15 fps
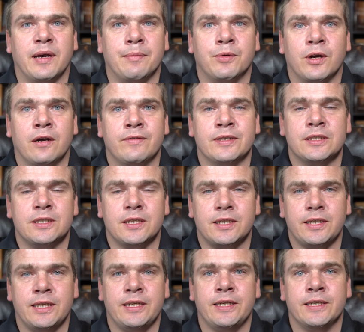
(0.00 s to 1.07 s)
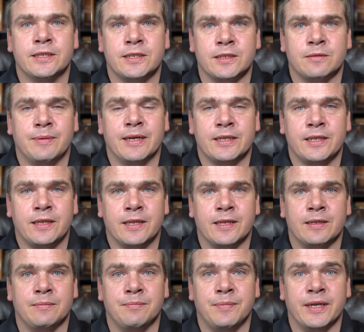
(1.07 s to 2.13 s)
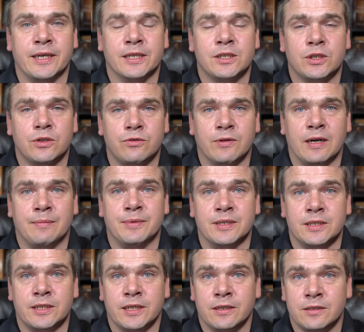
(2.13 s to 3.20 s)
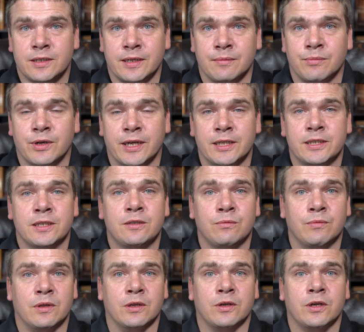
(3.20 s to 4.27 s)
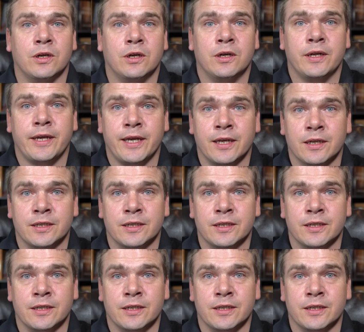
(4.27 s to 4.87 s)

By province, T D is expecting that the biggest drop in sales and prices will occur in